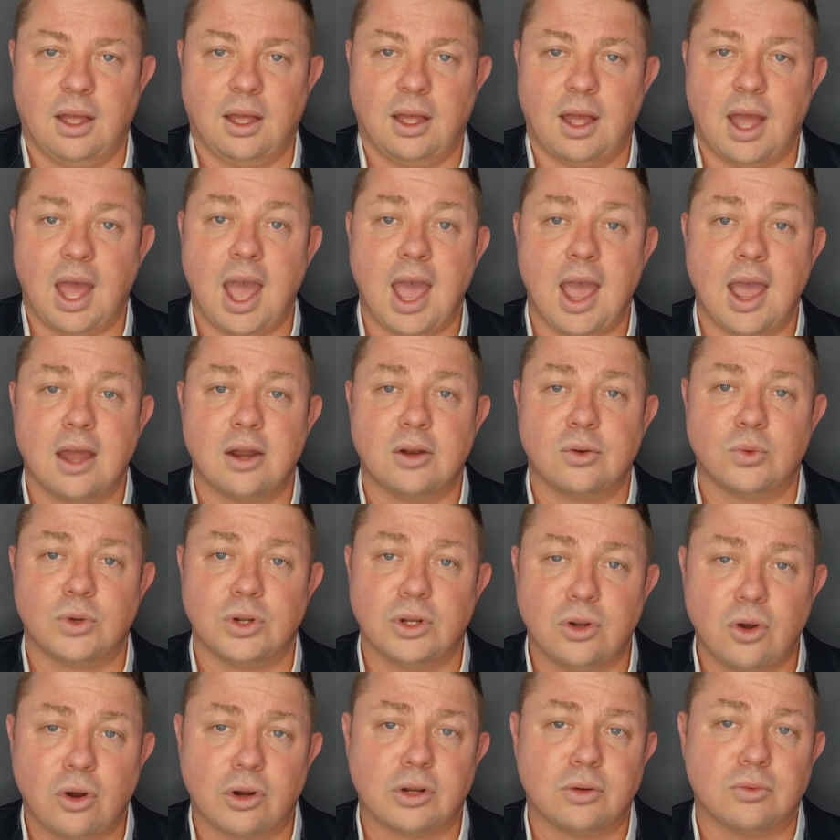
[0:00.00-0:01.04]
and were
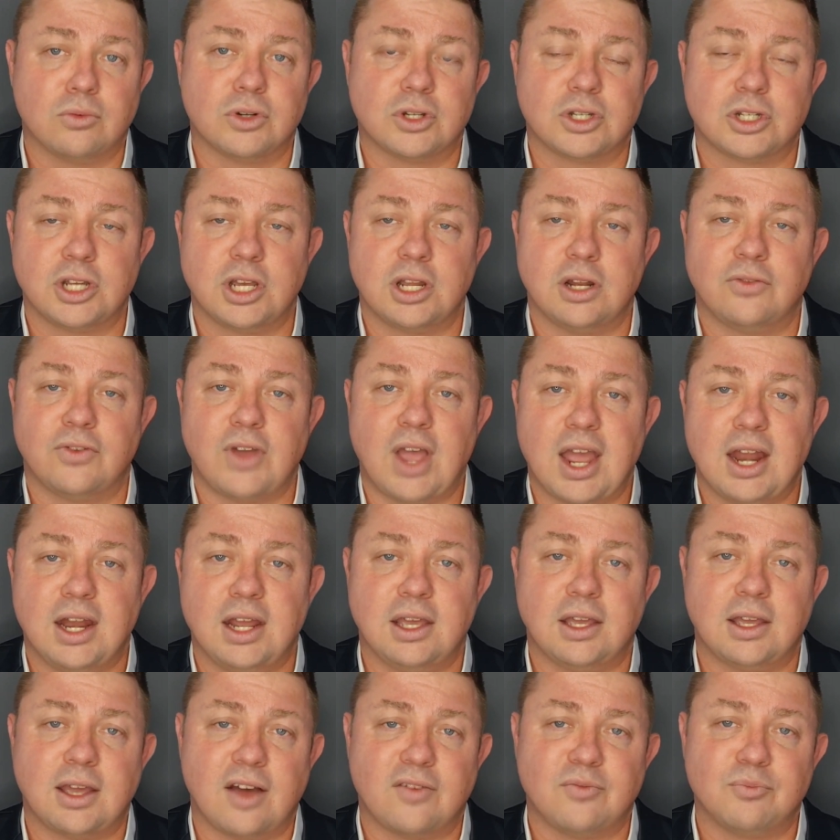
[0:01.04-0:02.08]
not in receipt of
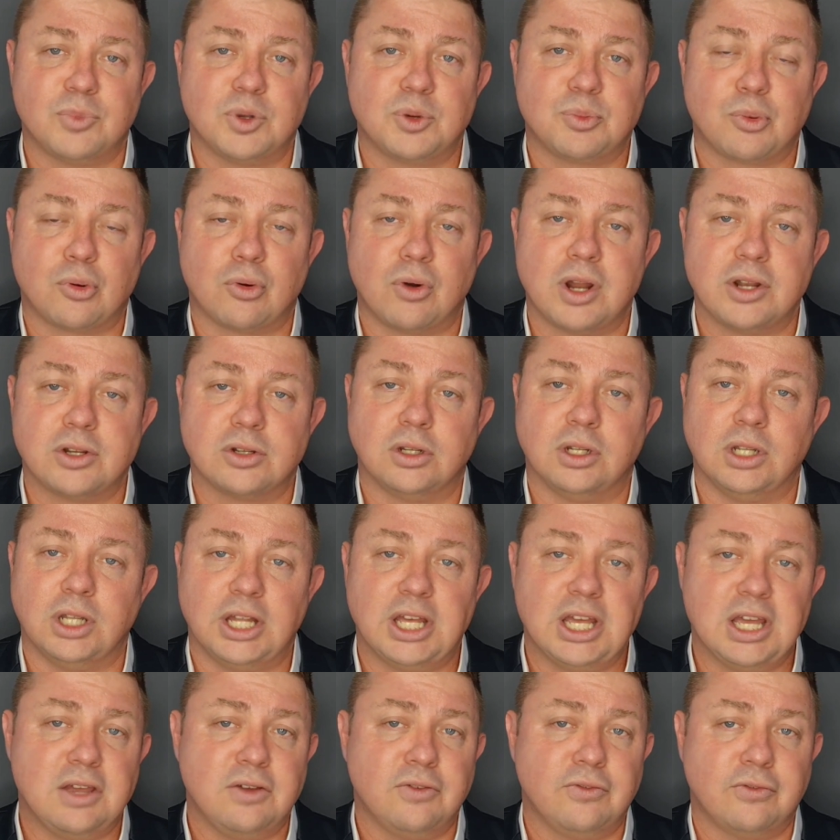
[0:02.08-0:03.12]
any government parental
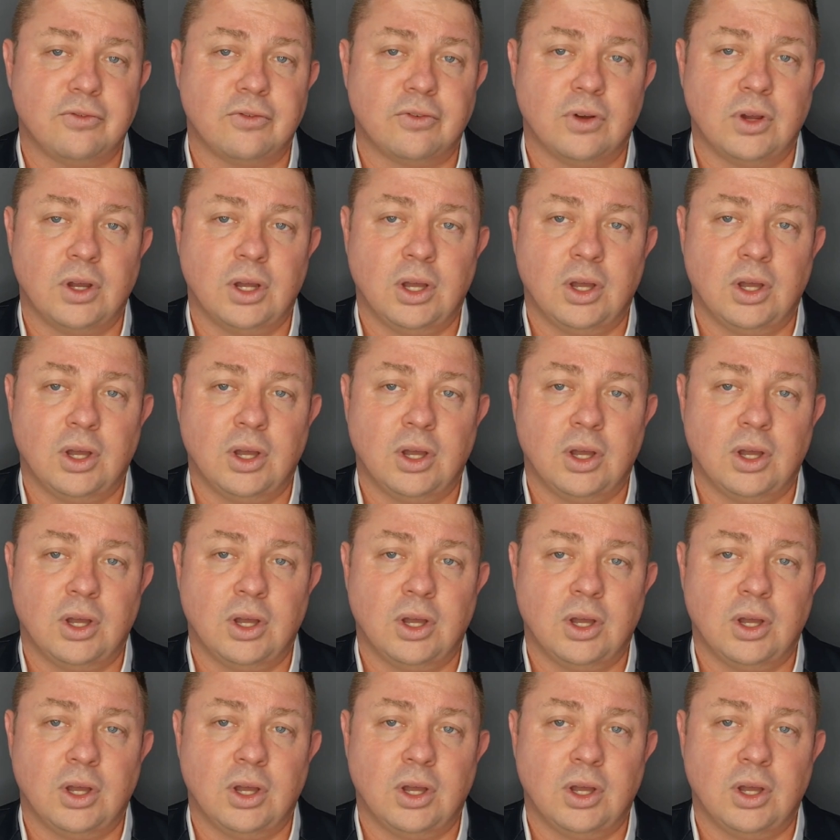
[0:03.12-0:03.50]
leave